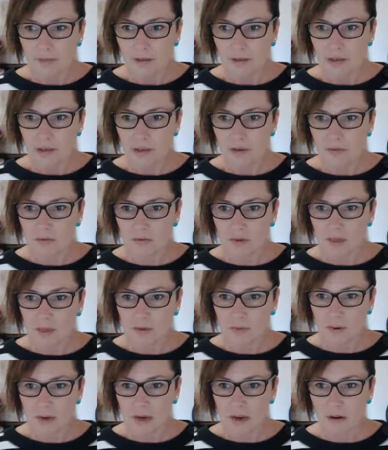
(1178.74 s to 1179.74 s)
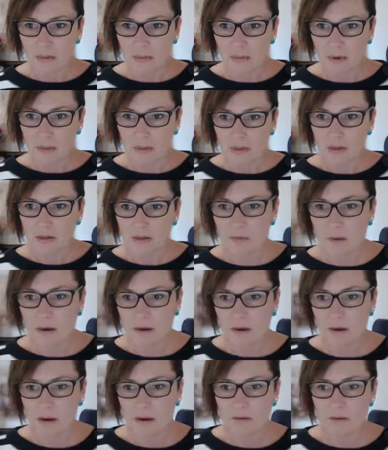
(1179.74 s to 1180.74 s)
I do really want to help you with this
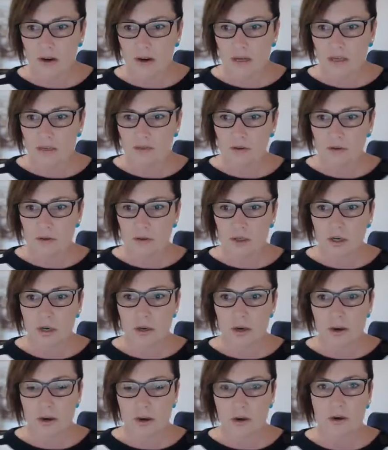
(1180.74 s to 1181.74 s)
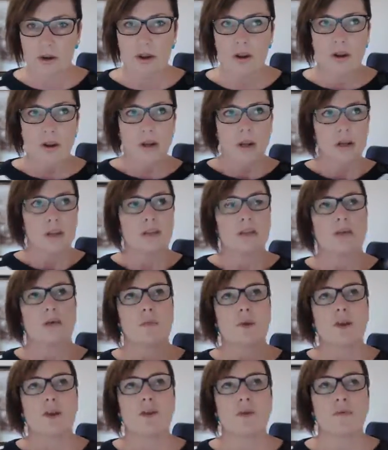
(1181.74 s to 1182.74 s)
one. I find it difficult to learn. So
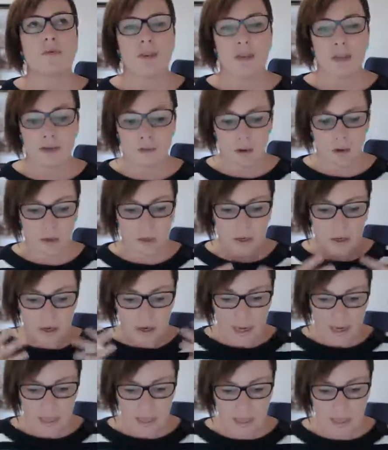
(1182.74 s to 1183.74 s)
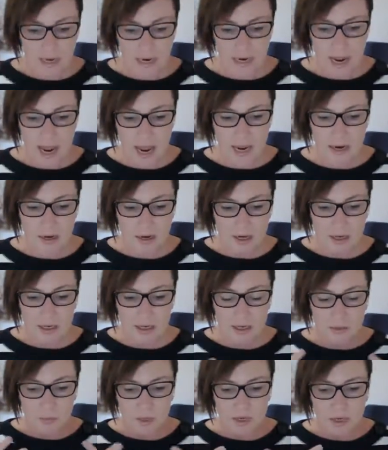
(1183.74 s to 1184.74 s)
when you're feeling wrong, so we need
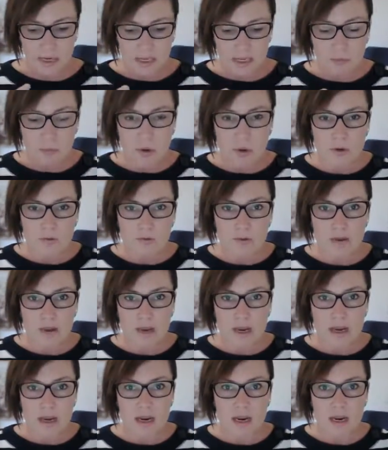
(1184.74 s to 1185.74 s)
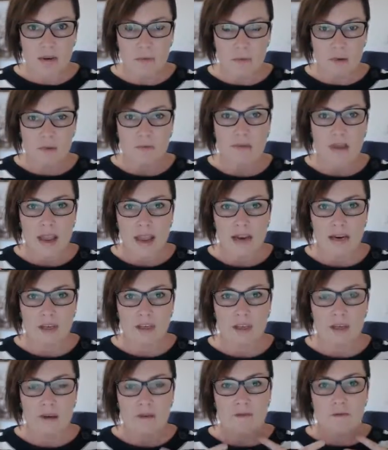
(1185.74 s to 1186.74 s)
to move the
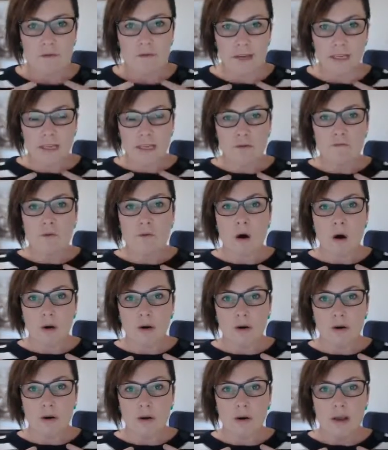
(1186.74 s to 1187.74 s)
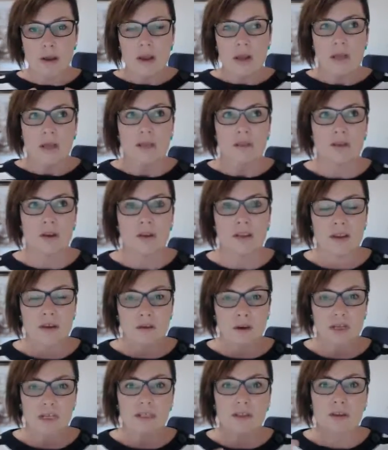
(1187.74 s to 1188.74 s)
energy of feeling wrong. So
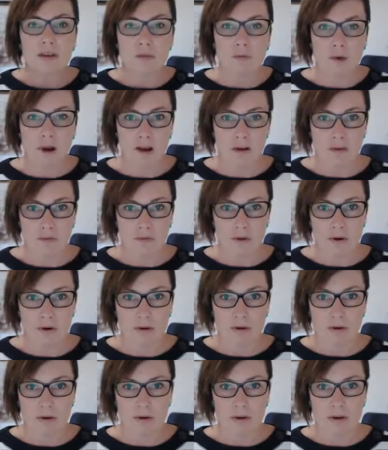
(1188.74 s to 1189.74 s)
there is no right or wrong.